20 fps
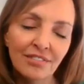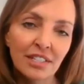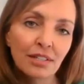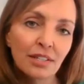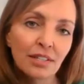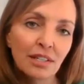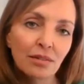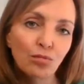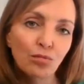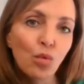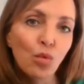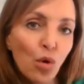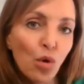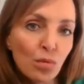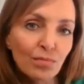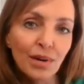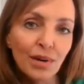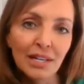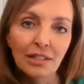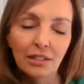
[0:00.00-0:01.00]
very
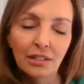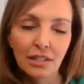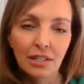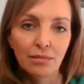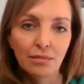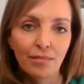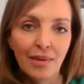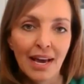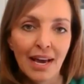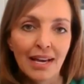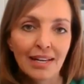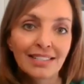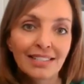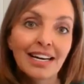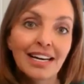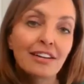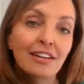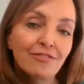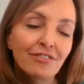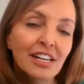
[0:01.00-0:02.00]
warm welcome, and
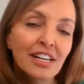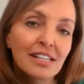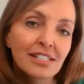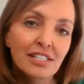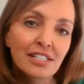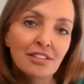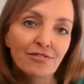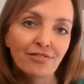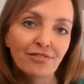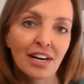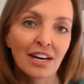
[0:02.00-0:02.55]
I feel as if